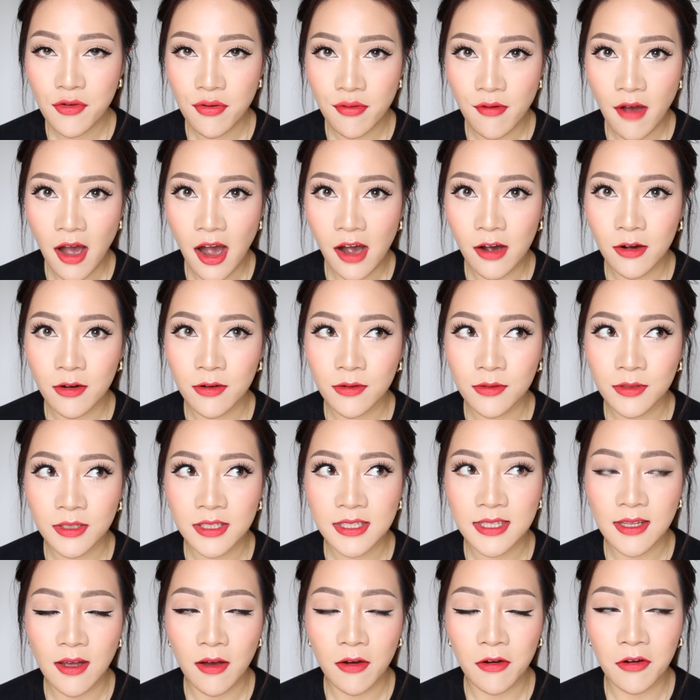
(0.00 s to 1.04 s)

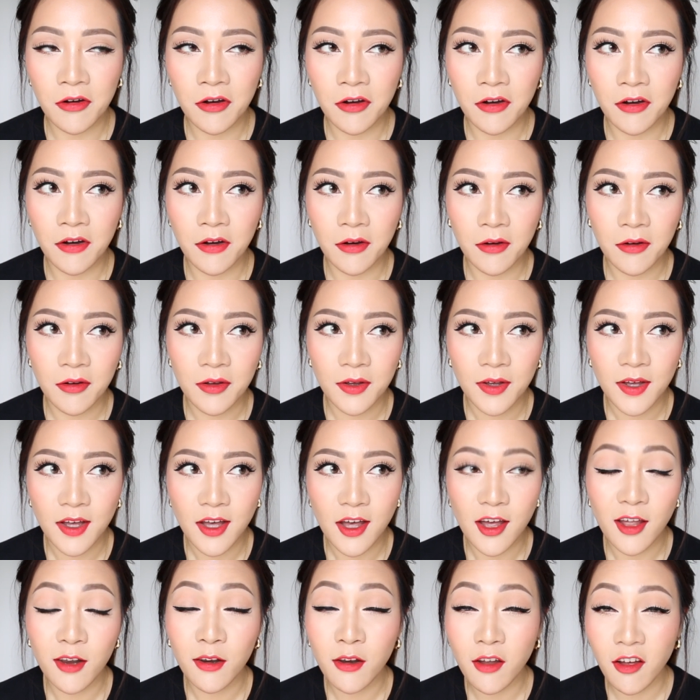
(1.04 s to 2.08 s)
crowds or
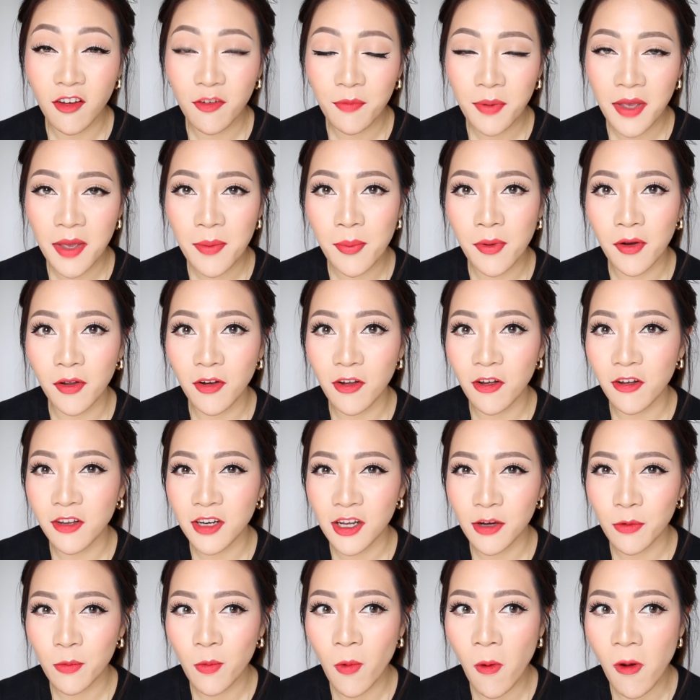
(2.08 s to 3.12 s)
a lot of people
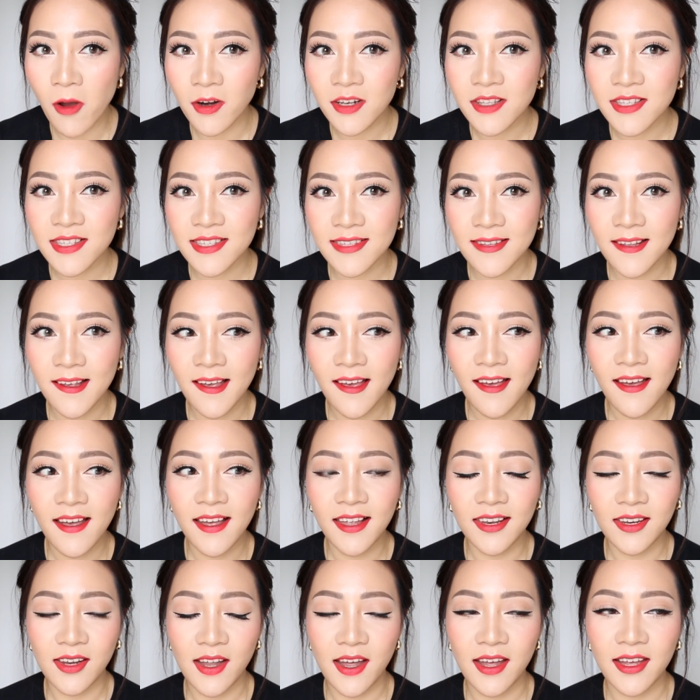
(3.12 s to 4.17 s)
all at once,
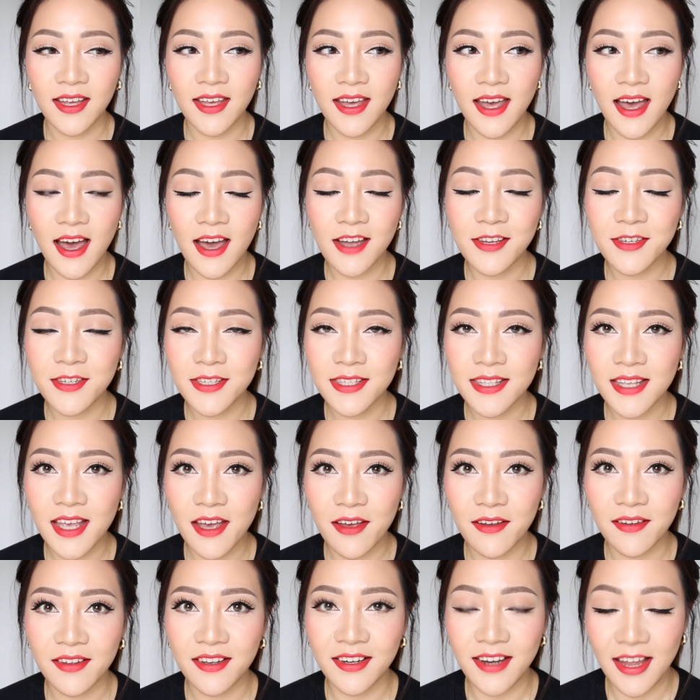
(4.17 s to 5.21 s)
like, I just
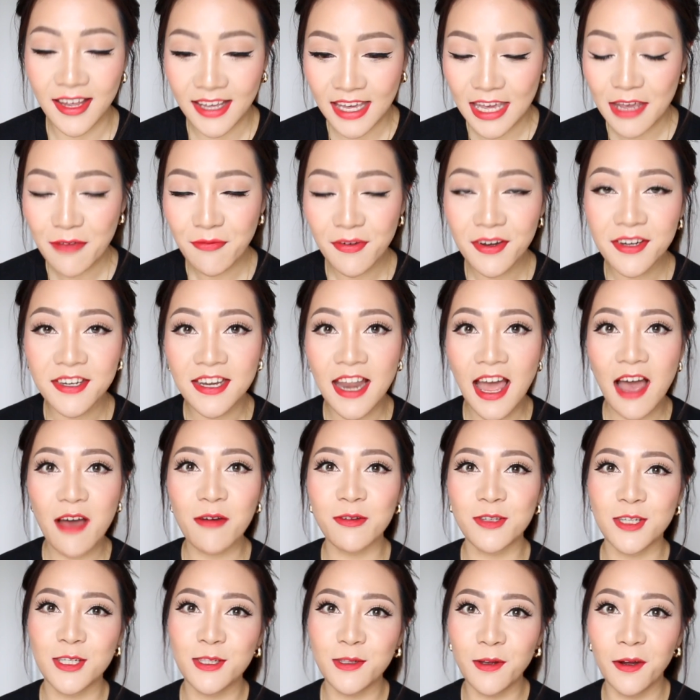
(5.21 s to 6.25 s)
get, like, even
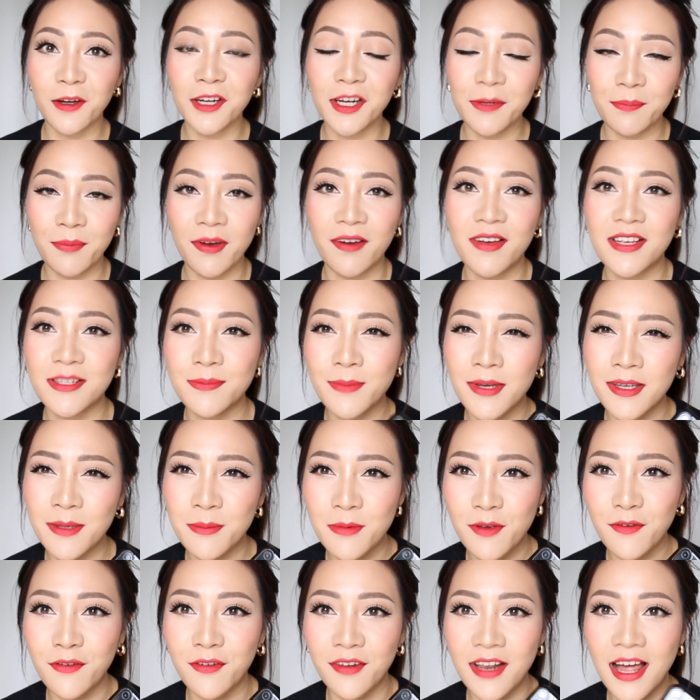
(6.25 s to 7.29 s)
now, just talking about it, it's
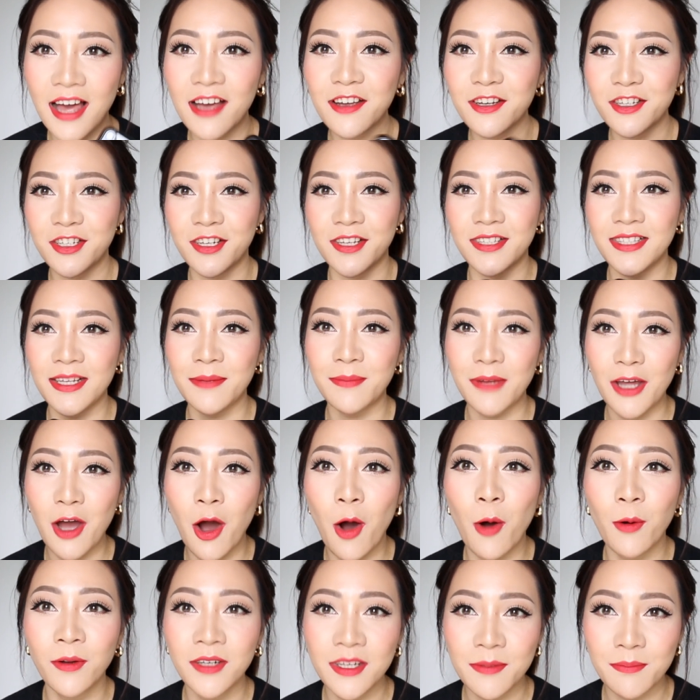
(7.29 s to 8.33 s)
making me feel anxious. I'm like
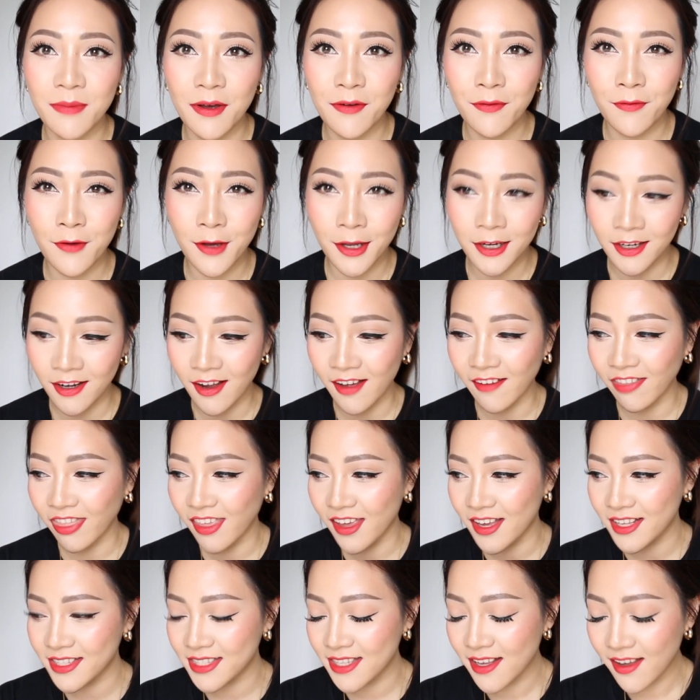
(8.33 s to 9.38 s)
holding my phone like
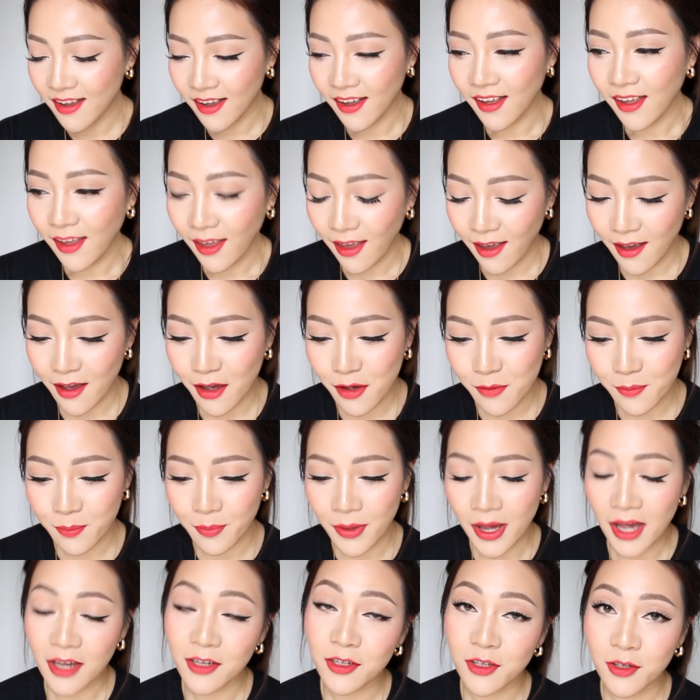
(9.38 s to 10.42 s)
this.
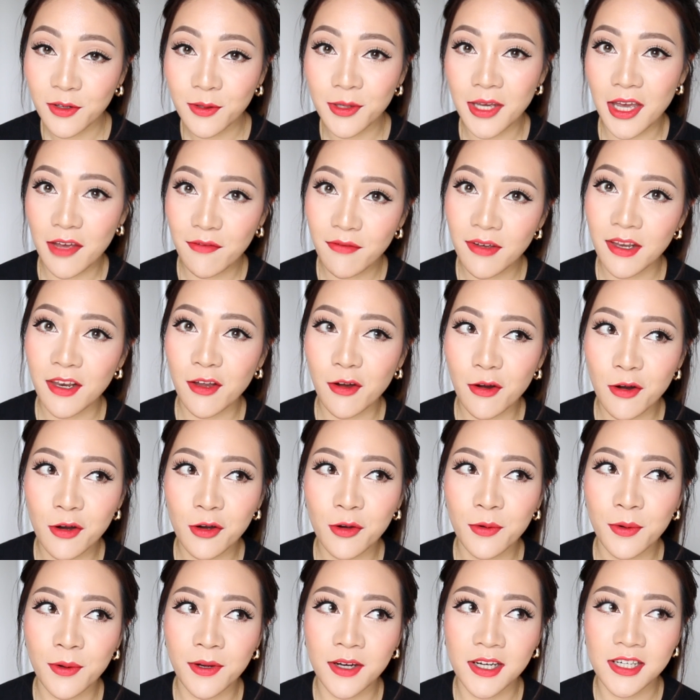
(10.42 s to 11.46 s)
But I do get really
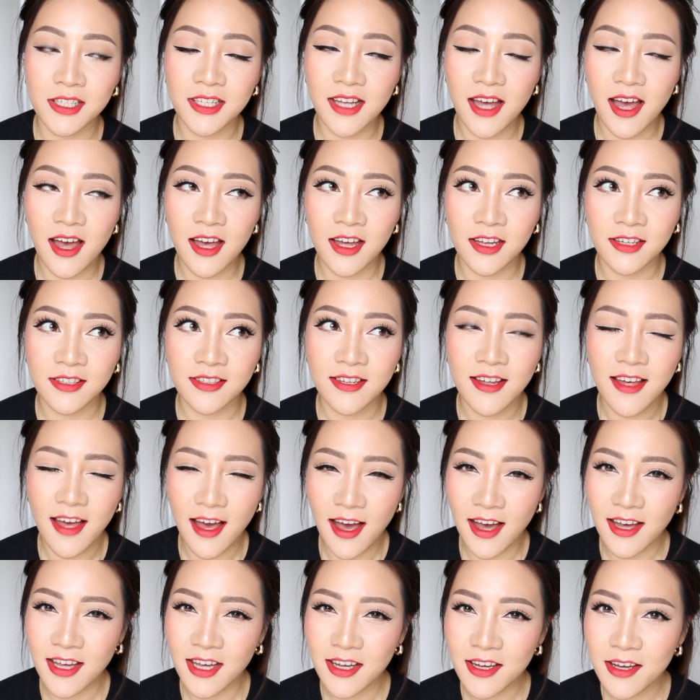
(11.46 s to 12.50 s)
awkward, and
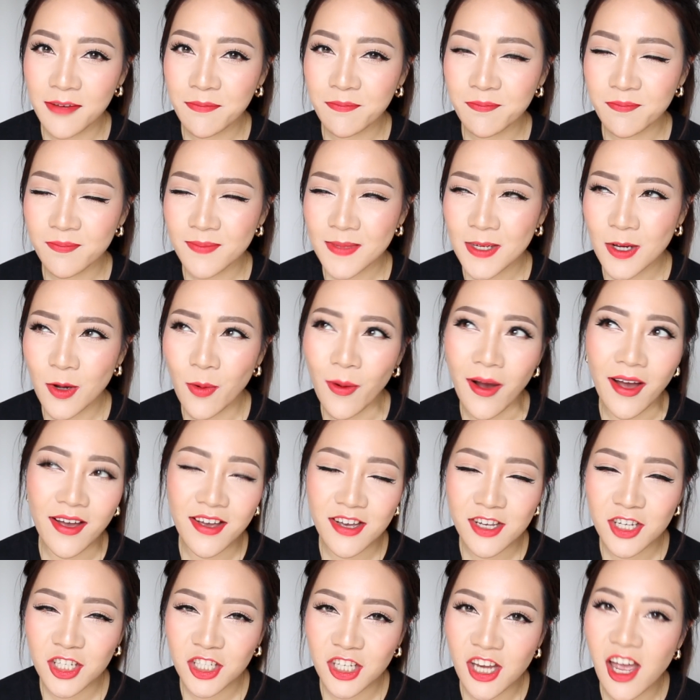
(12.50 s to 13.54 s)
I am
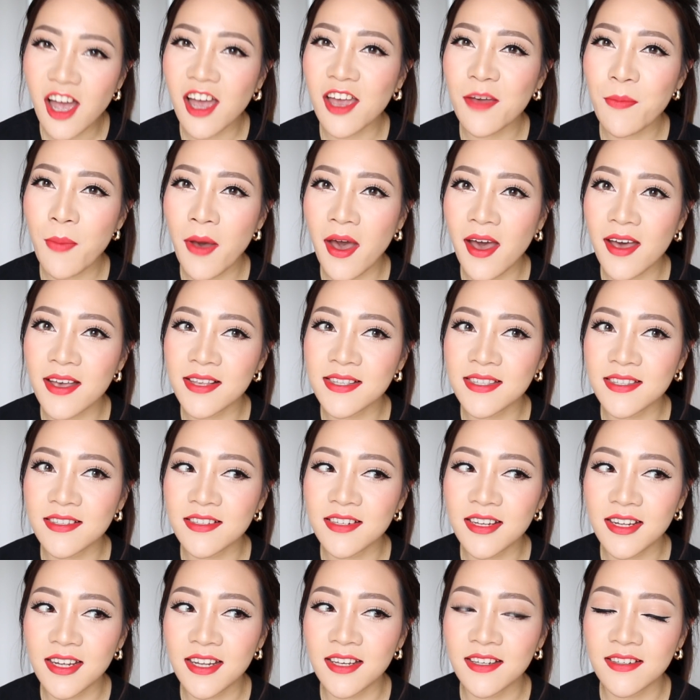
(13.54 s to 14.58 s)
quite a shy
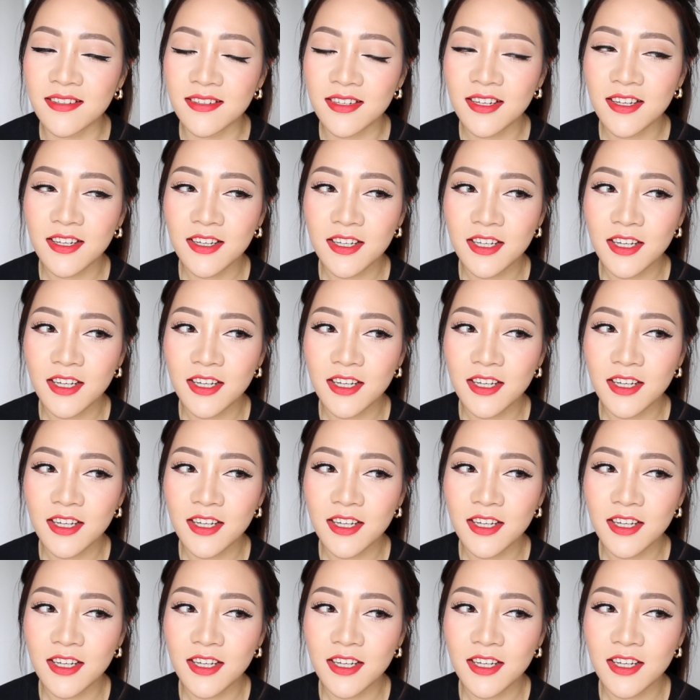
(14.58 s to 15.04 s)
person in